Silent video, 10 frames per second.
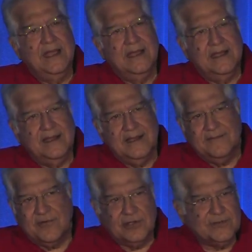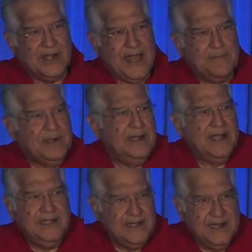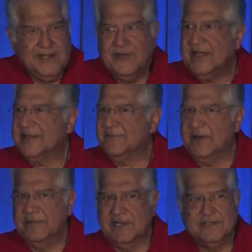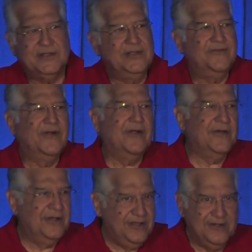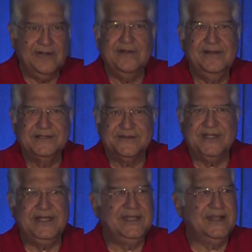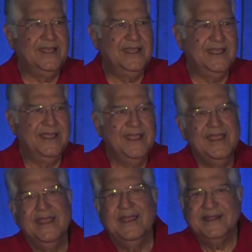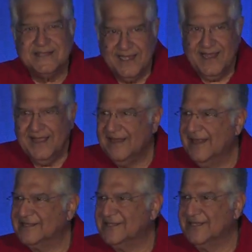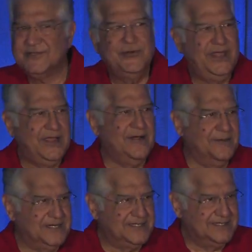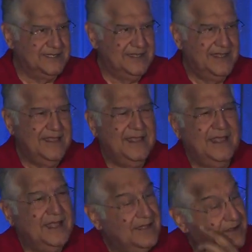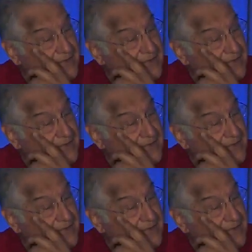Uh, of course, what happened in 99, you hit the bubble, so you forgot all your strategic thinking and said, hey, let's just do e-commerce. And